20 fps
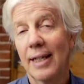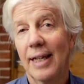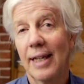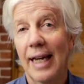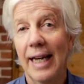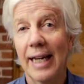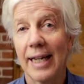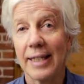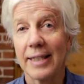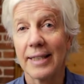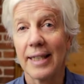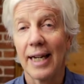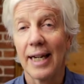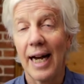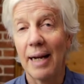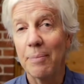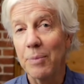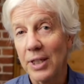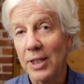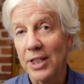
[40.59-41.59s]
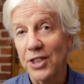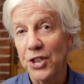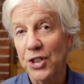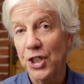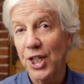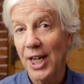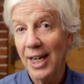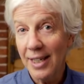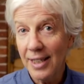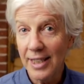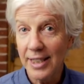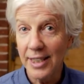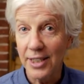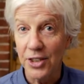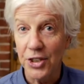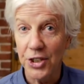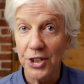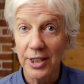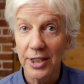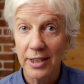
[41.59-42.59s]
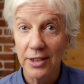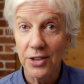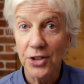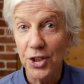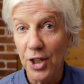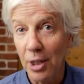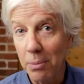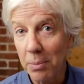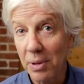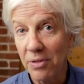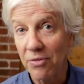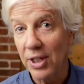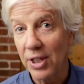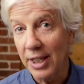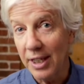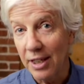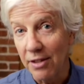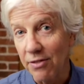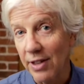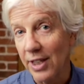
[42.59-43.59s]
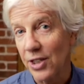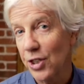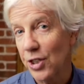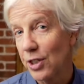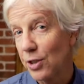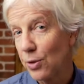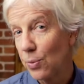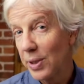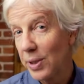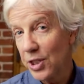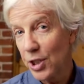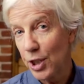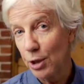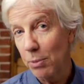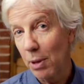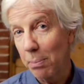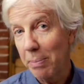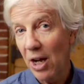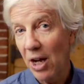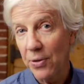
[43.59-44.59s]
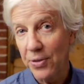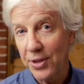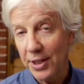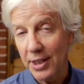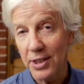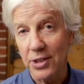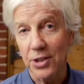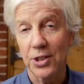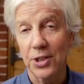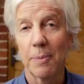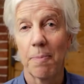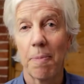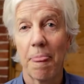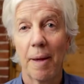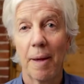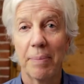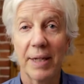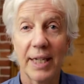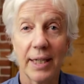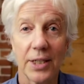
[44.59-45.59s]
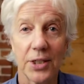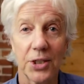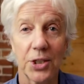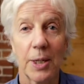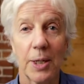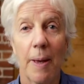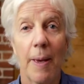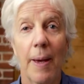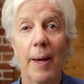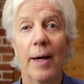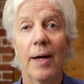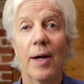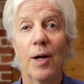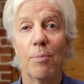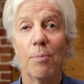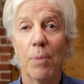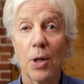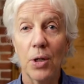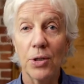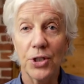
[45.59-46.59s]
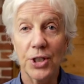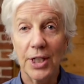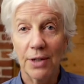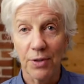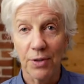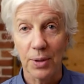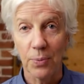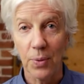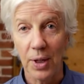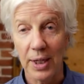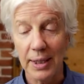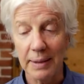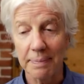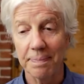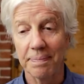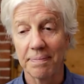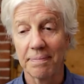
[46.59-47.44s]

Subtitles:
And I'm going to challenge some of the conventional wisdom about this, because most everyone,